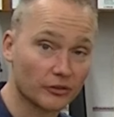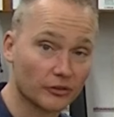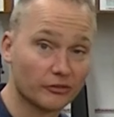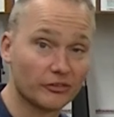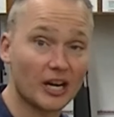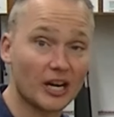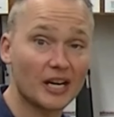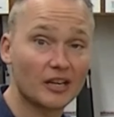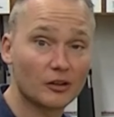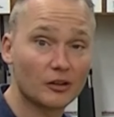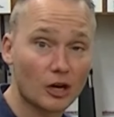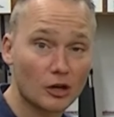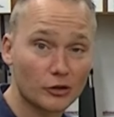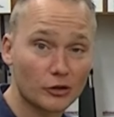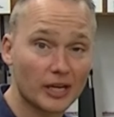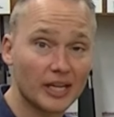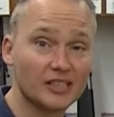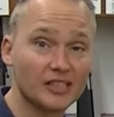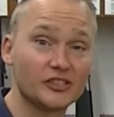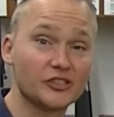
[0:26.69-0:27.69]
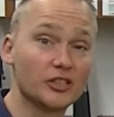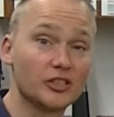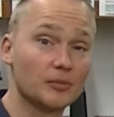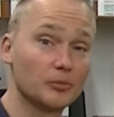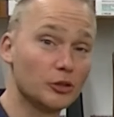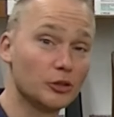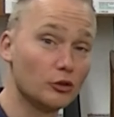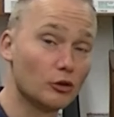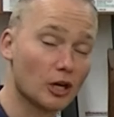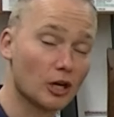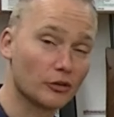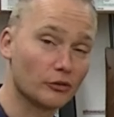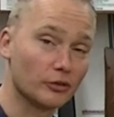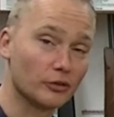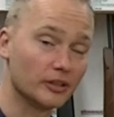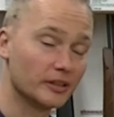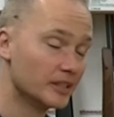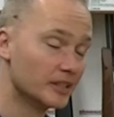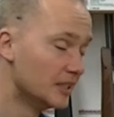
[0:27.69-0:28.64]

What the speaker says: Weihrauch HW100.